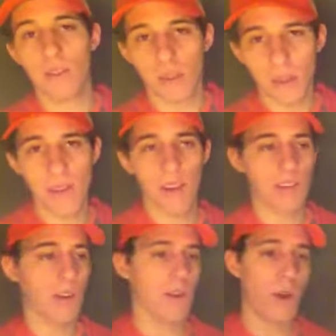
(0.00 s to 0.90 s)
who are leaving.
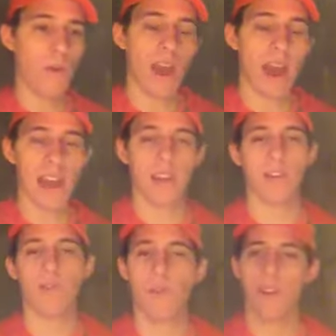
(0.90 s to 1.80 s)
So go
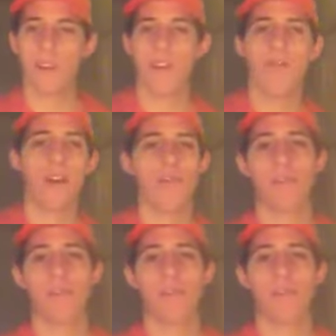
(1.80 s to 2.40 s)
Tigers, 40-35